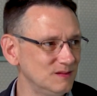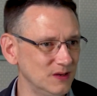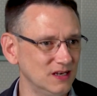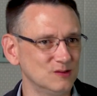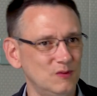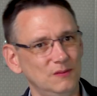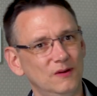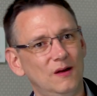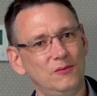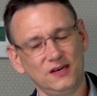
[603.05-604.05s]
because
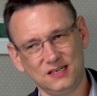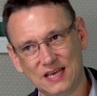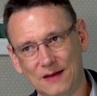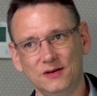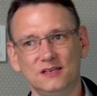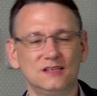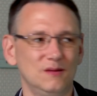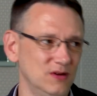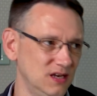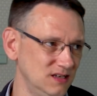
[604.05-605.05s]
people are bringing tablets, they're
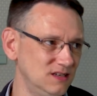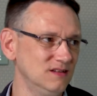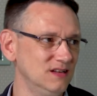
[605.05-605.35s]
bringing